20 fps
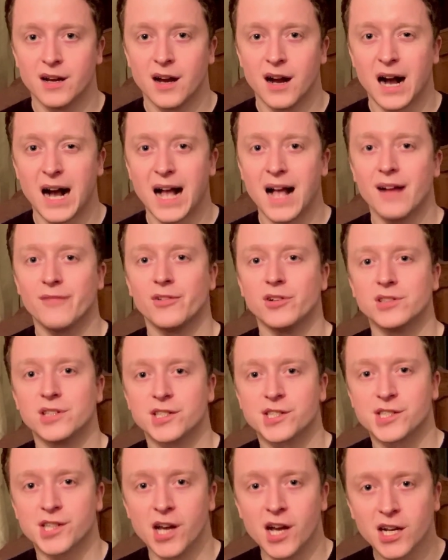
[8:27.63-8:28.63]
I have on the
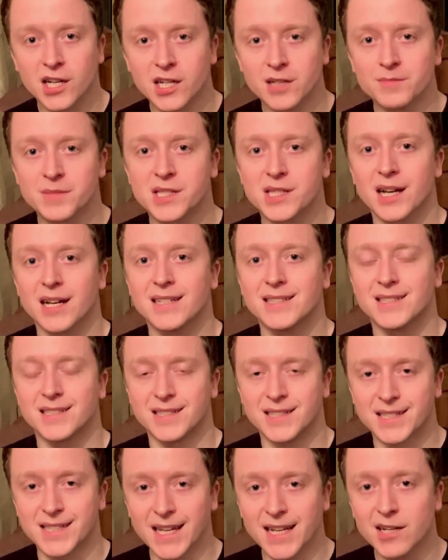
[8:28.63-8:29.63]
circumcised the
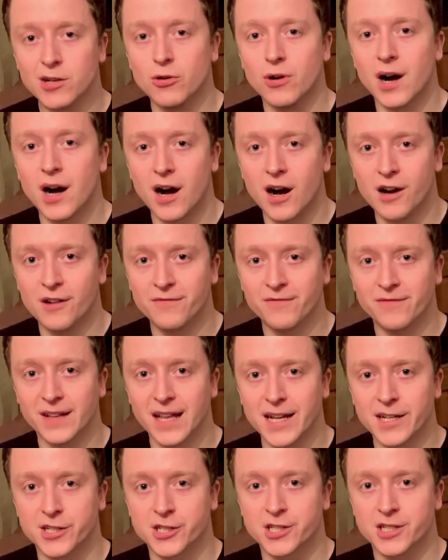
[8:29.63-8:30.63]
single heart of
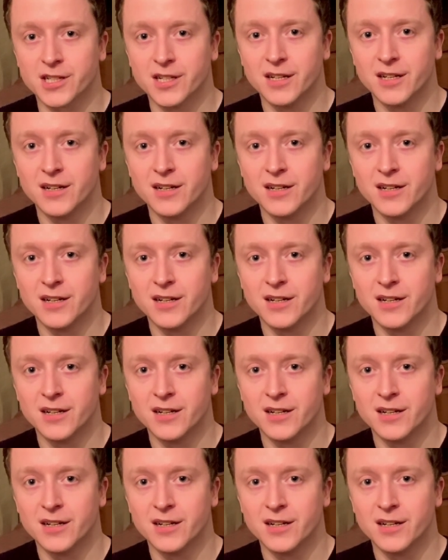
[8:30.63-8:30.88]
flesh,